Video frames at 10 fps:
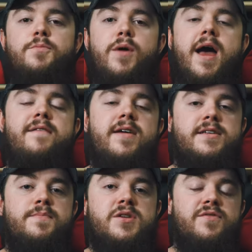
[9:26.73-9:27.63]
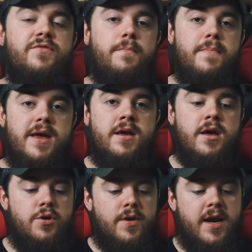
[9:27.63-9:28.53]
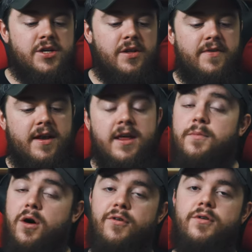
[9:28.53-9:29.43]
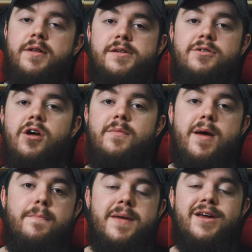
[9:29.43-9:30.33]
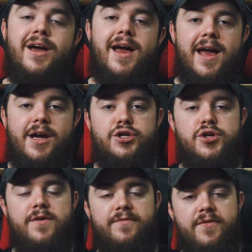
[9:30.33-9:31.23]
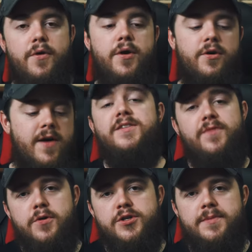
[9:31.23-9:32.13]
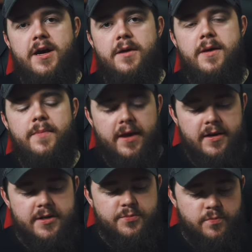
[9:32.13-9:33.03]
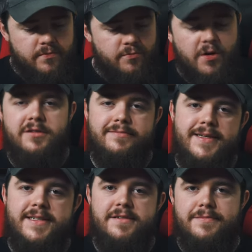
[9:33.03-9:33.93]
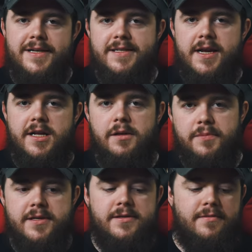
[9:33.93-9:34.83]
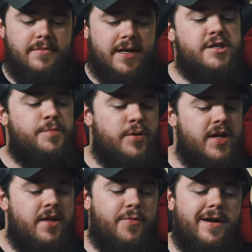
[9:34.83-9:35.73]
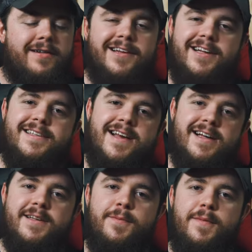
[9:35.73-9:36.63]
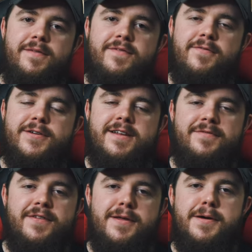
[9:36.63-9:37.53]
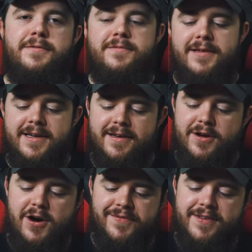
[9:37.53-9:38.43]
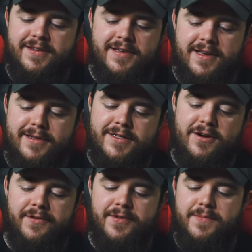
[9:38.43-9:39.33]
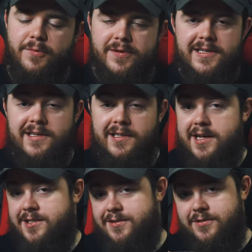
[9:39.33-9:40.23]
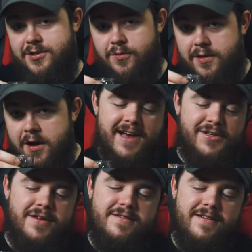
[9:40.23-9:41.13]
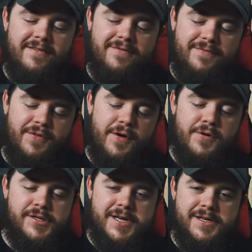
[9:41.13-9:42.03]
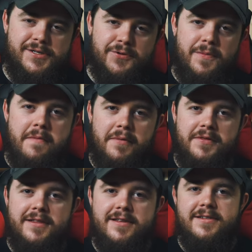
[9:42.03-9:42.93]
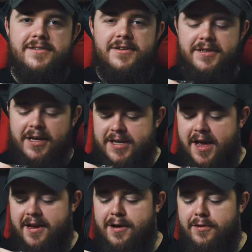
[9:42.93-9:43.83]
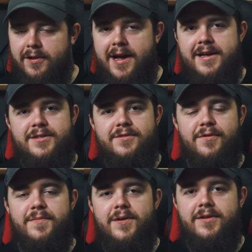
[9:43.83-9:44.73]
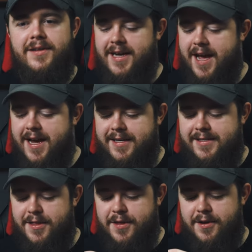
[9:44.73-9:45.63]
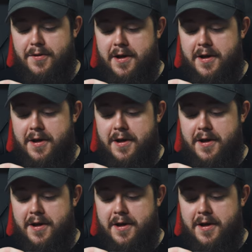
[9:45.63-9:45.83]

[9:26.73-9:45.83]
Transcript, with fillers: up, we have a submission from Ming. You can actually find him over on Instagram at MingHPhoto. This photo jumped out at me because well, it's aesthetically pleasing. Like it's put together well and it's got some of my favorite stuff in there, like coffee. Yeah, that's coffee in my whiskey glass. So what? Actually, for OGs, you'll remember that this is a, a Tang glass from the like 80s, I think, or